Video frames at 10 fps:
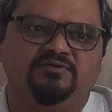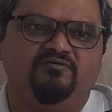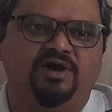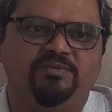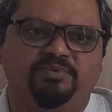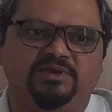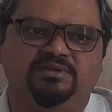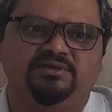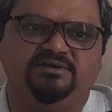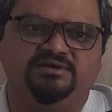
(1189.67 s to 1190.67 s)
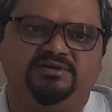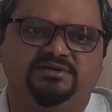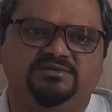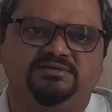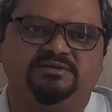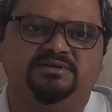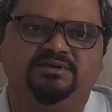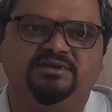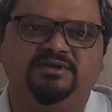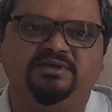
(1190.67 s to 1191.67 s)
Wiping the tears,
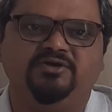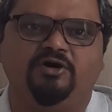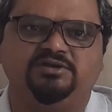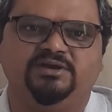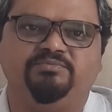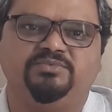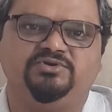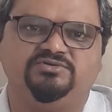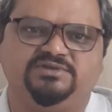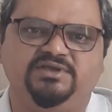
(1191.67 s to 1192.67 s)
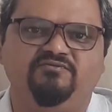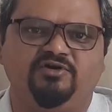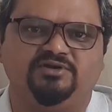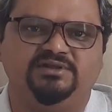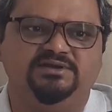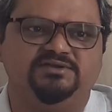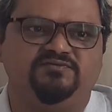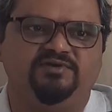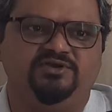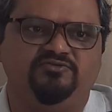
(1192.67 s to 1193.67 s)
he got up to see what
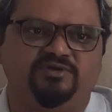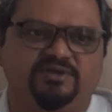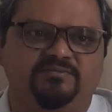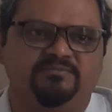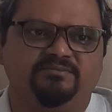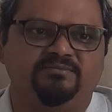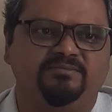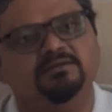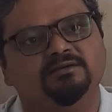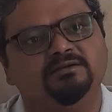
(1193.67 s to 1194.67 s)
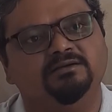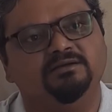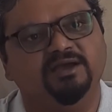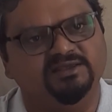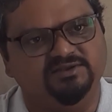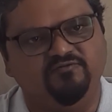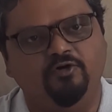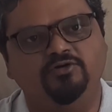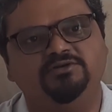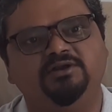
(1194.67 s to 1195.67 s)
others were doing. As he
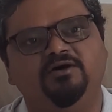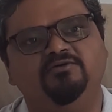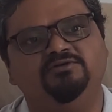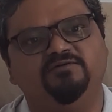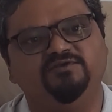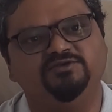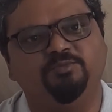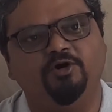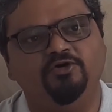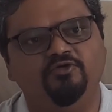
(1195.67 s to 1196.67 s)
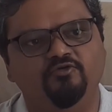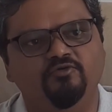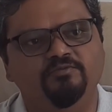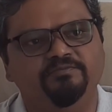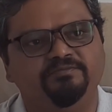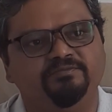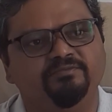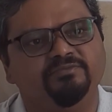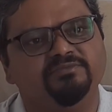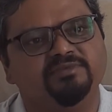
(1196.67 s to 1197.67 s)
walked out of the small room,
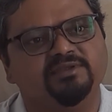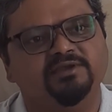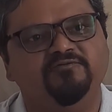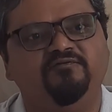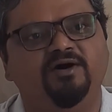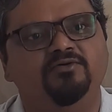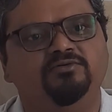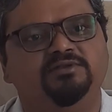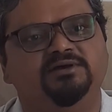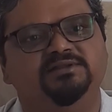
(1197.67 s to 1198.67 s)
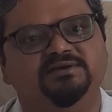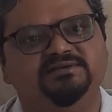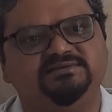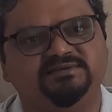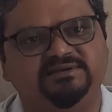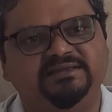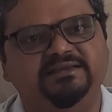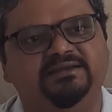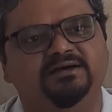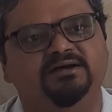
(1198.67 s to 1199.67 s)
He found the others sitting in a